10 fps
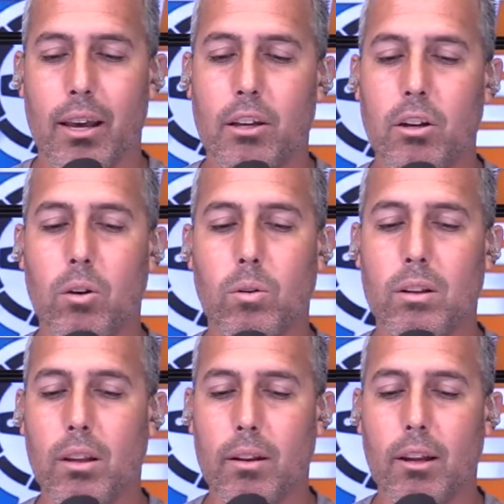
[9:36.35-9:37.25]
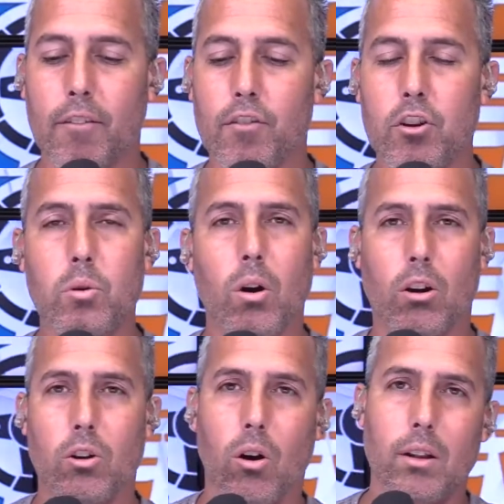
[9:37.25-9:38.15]
You know, if you
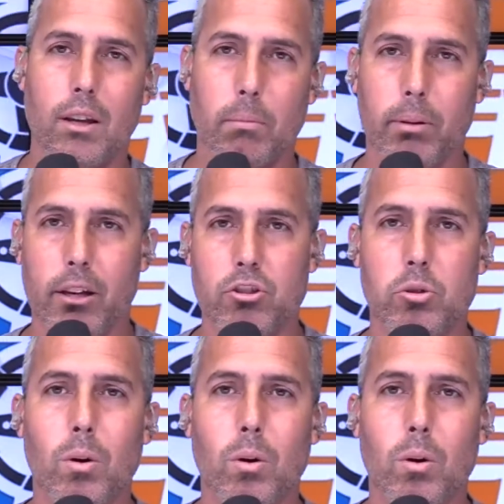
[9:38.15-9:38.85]
are calling a place,